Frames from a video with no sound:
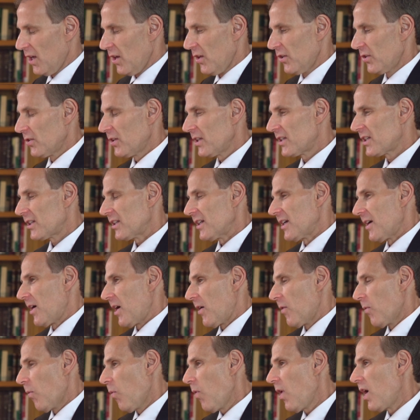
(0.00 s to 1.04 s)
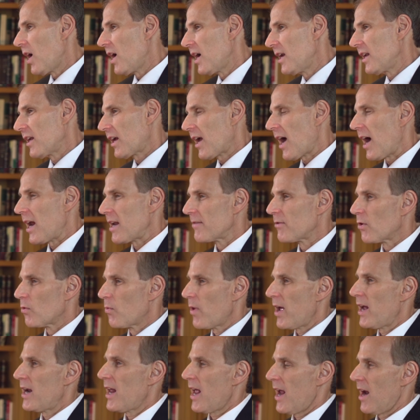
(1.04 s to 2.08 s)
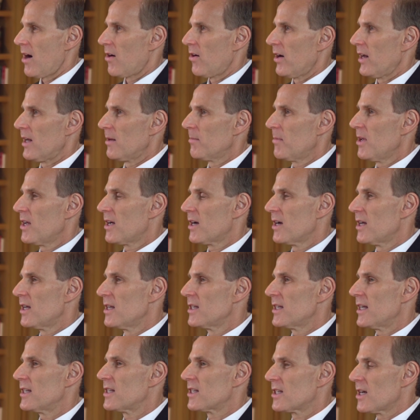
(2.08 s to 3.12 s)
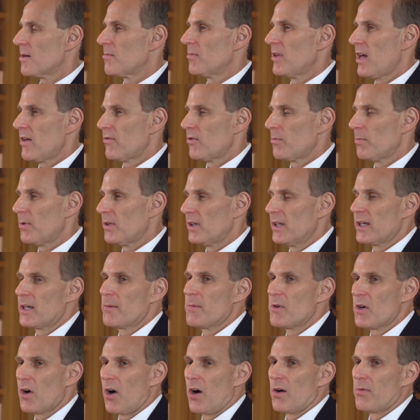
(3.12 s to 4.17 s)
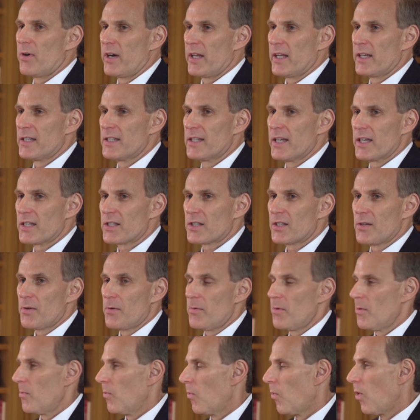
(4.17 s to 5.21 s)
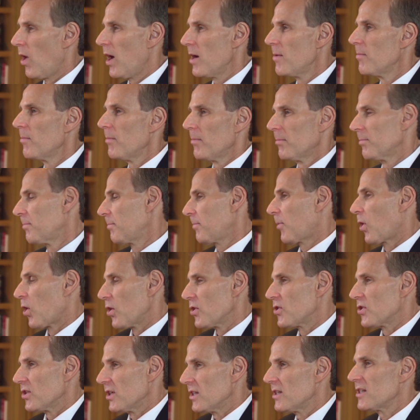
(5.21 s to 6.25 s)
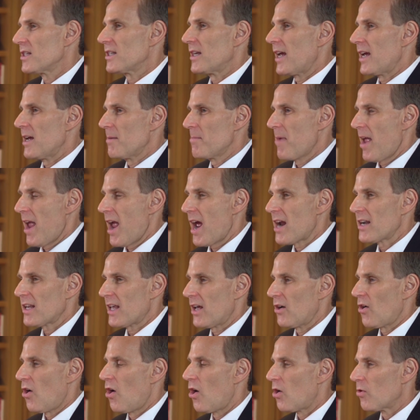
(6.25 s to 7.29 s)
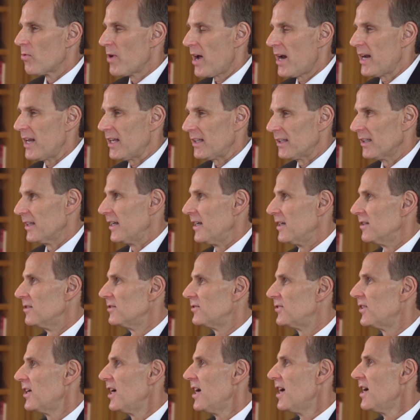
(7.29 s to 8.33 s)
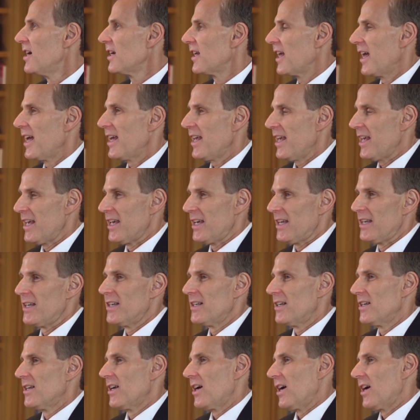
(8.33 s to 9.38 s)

So it's one kind of a red herring because at some level polygamy already exists. One person, say a man, can already live okay, in